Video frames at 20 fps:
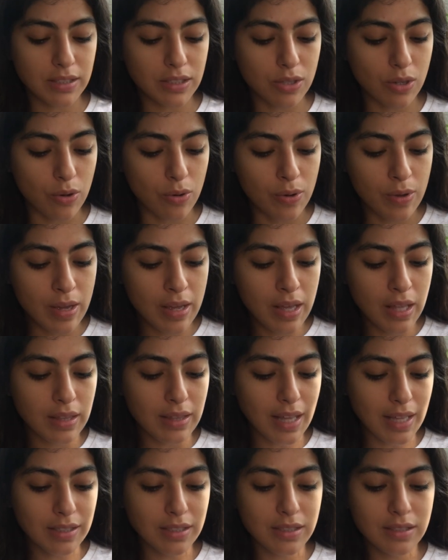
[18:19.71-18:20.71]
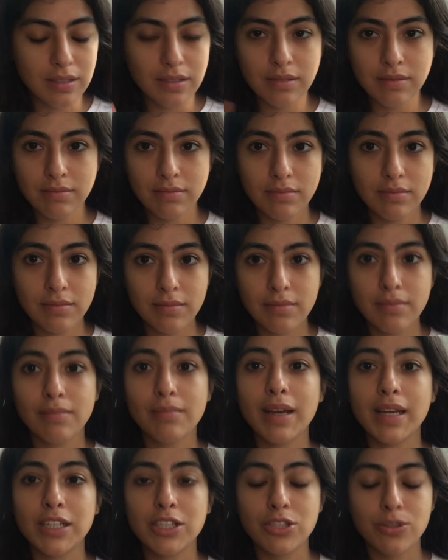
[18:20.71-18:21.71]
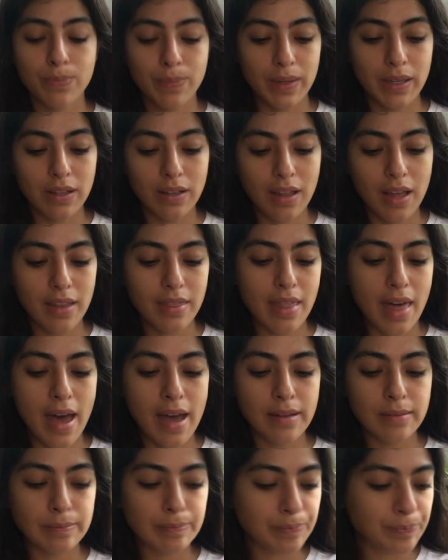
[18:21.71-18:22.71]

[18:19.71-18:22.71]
So that's my spiel on that.